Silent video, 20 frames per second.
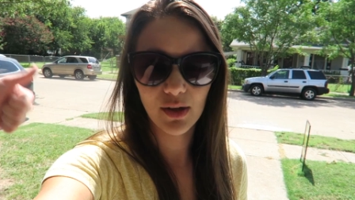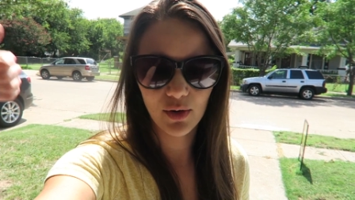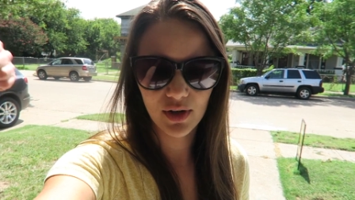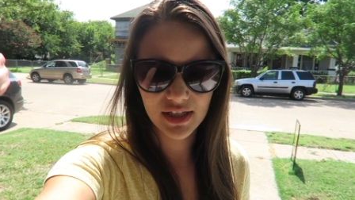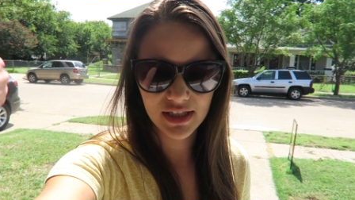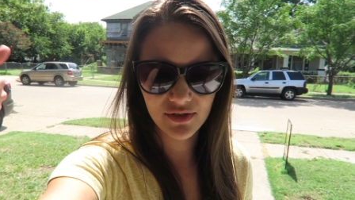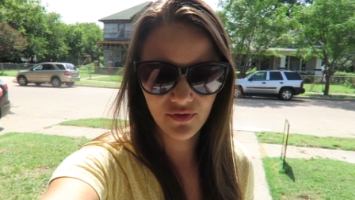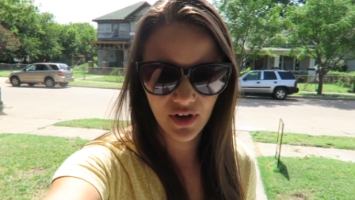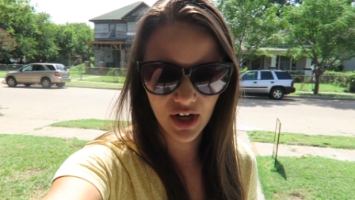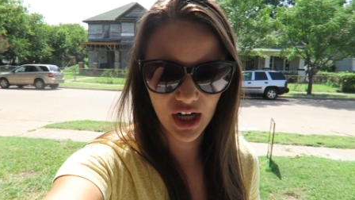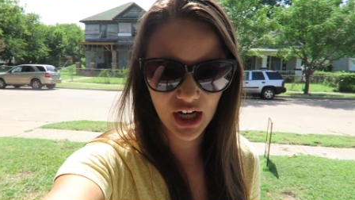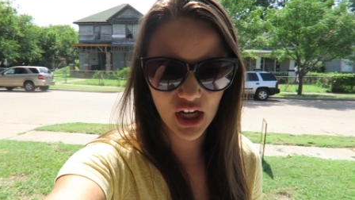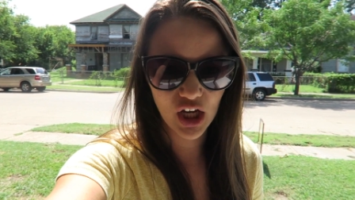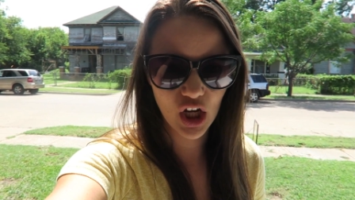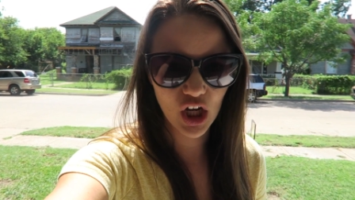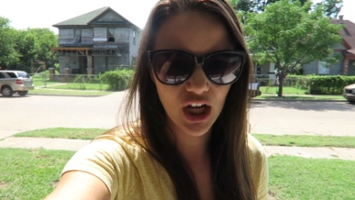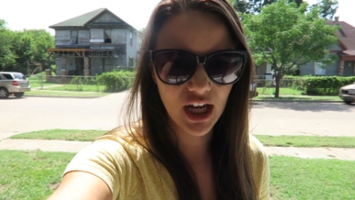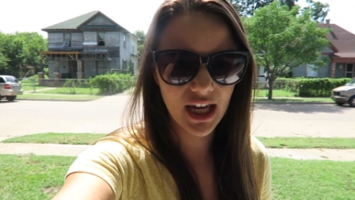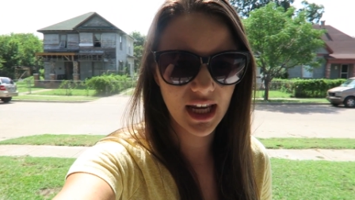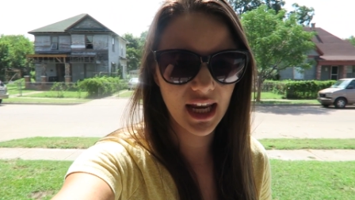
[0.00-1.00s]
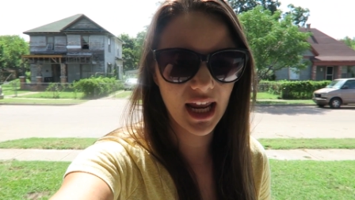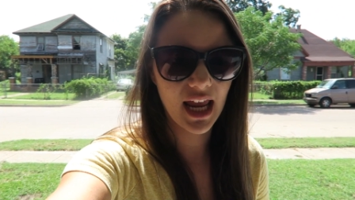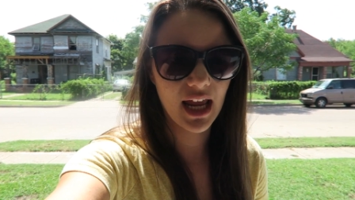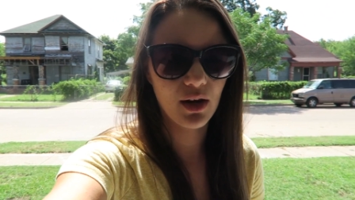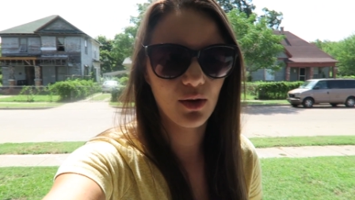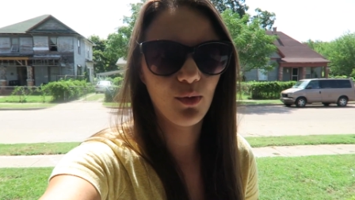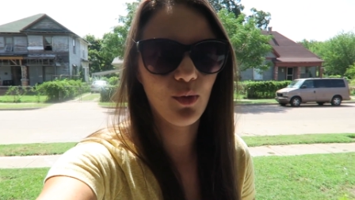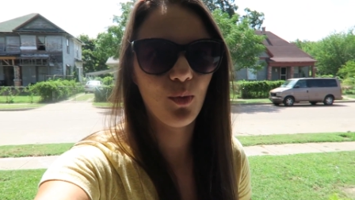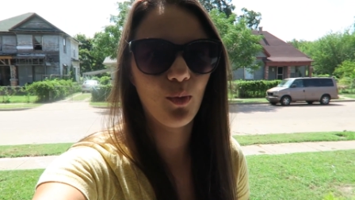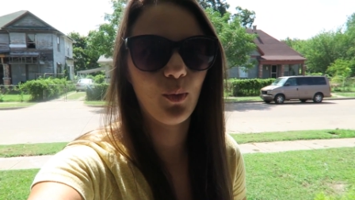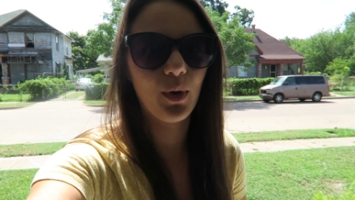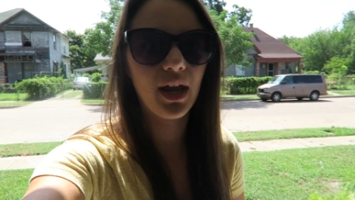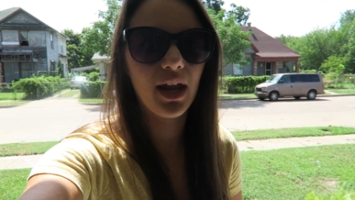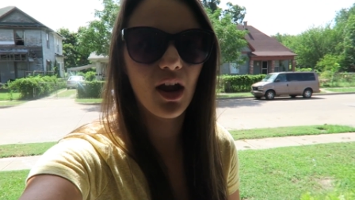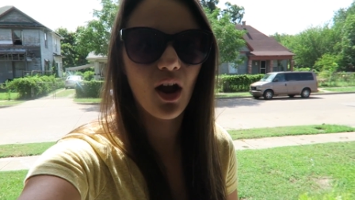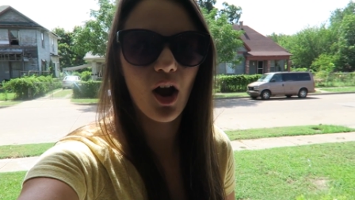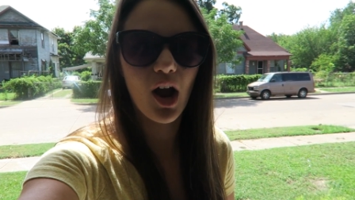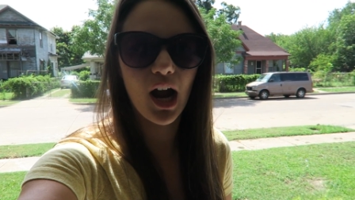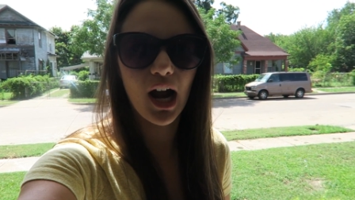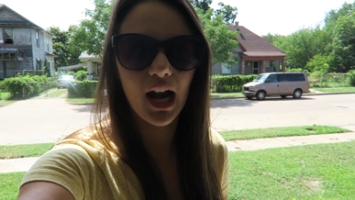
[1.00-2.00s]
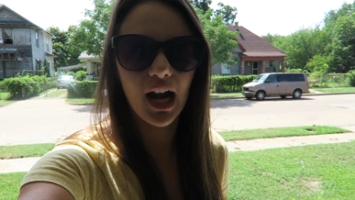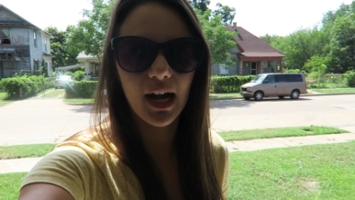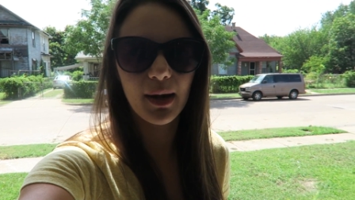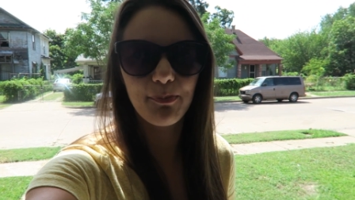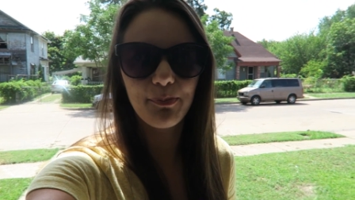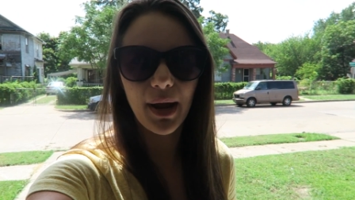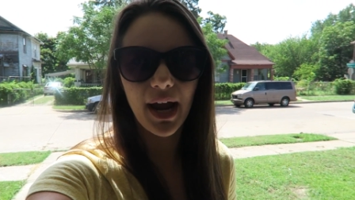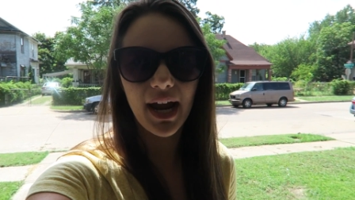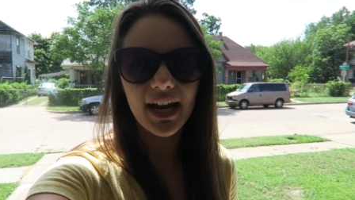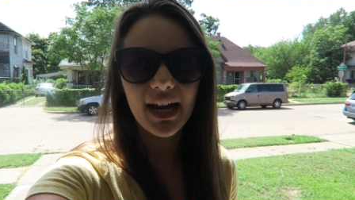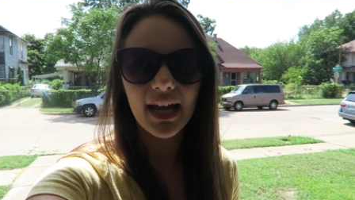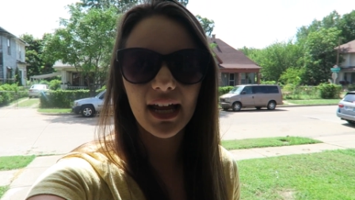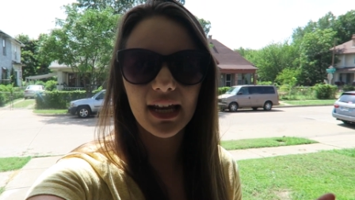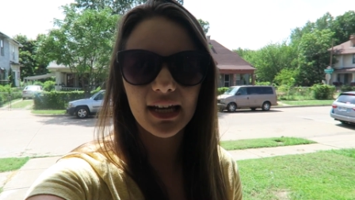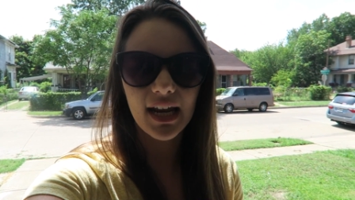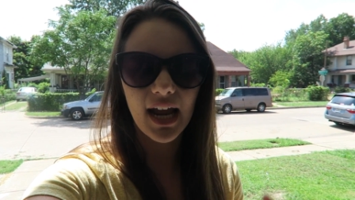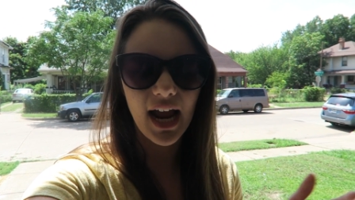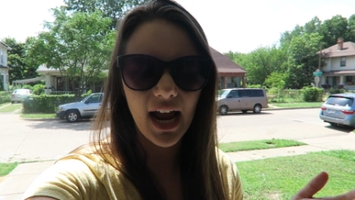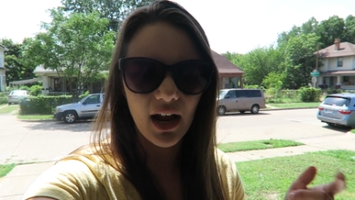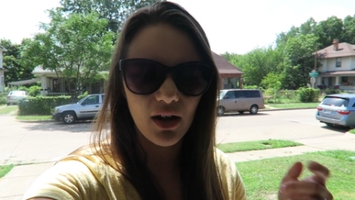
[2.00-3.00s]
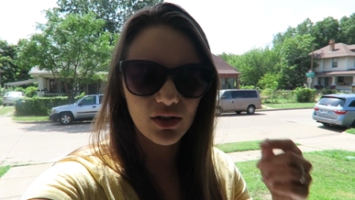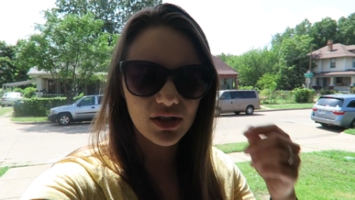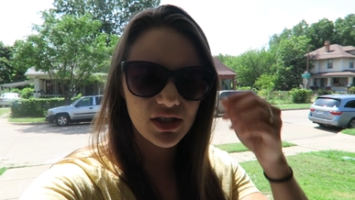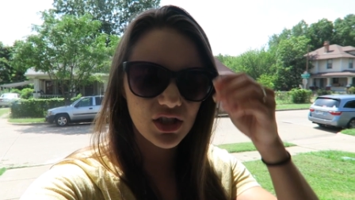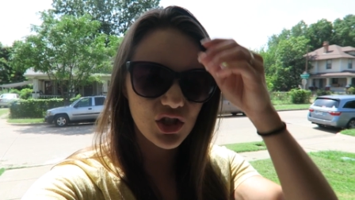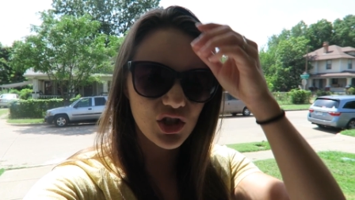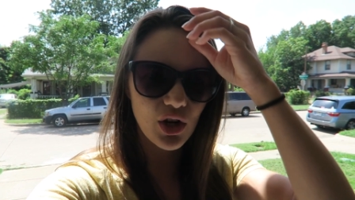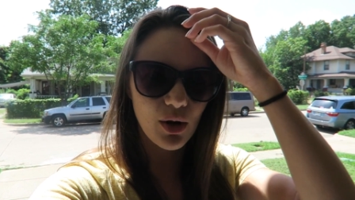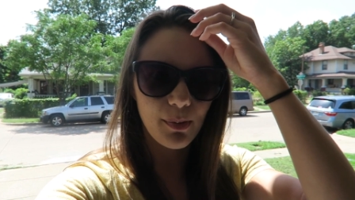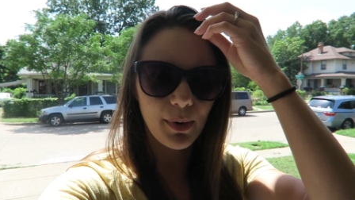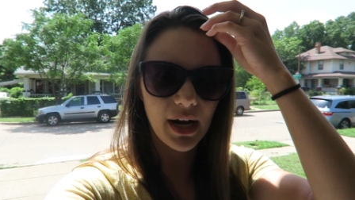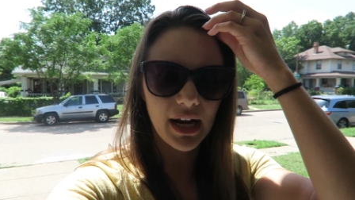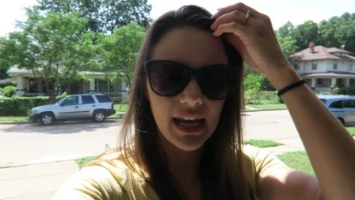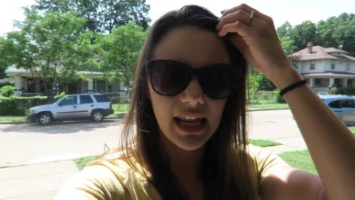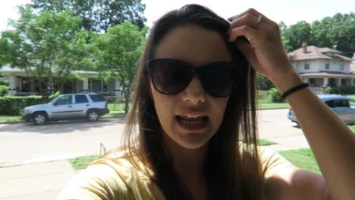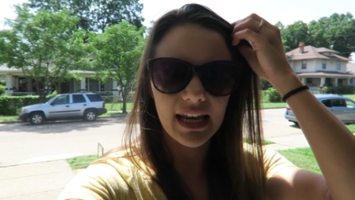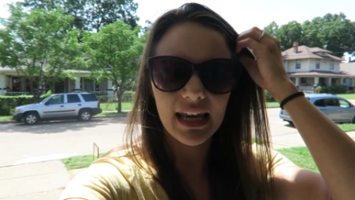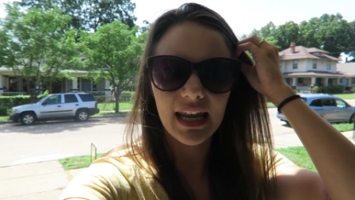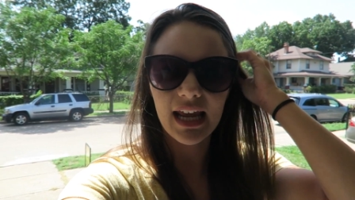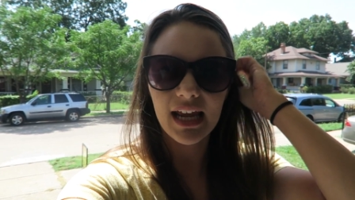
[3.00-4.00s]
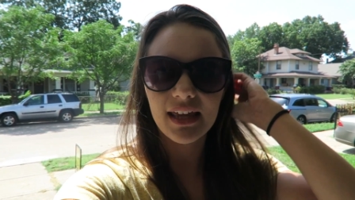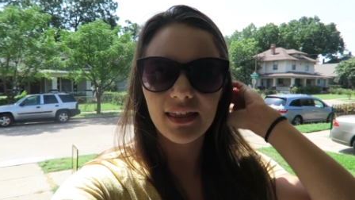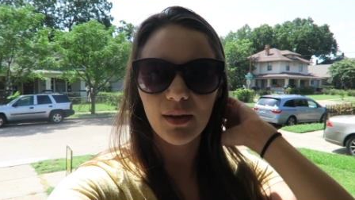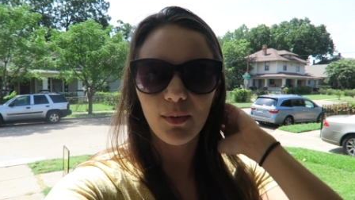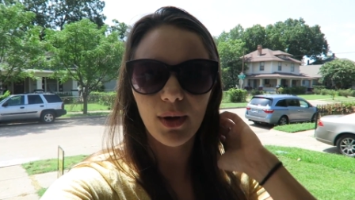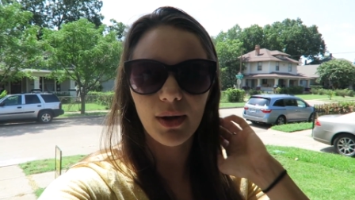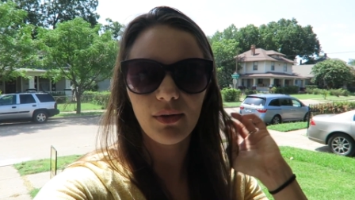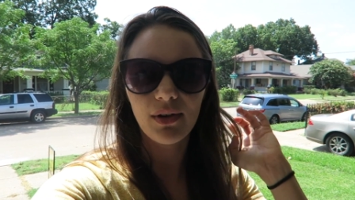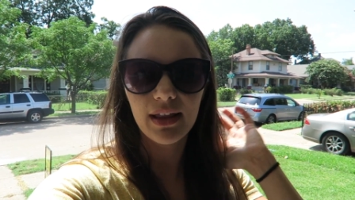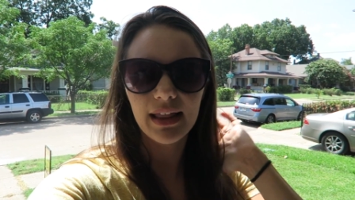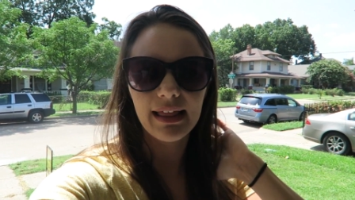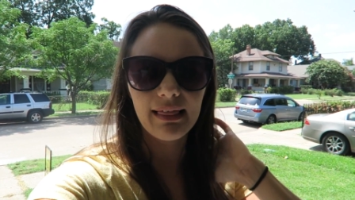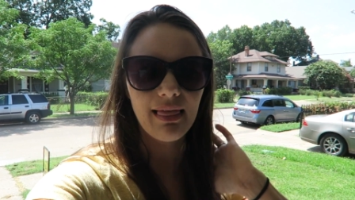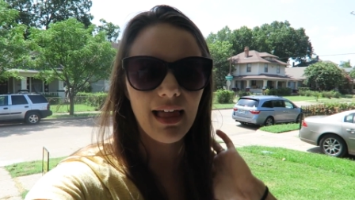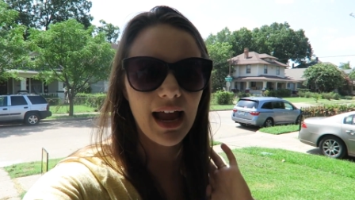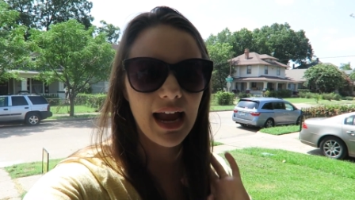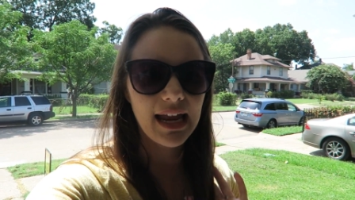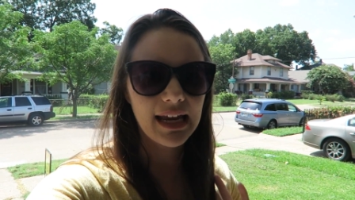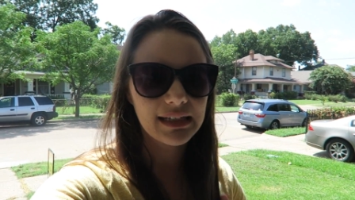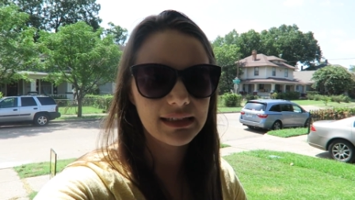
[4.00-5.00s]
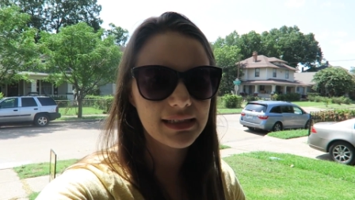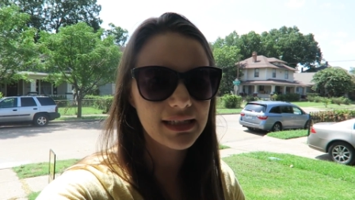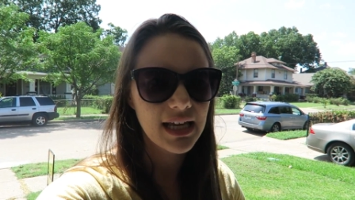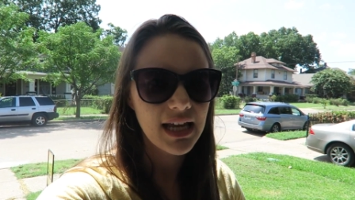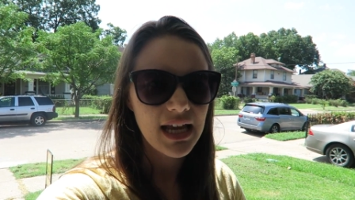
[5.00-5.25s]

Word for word: So it's very good and we are back at a house to show Brandy and Nick that we really liked.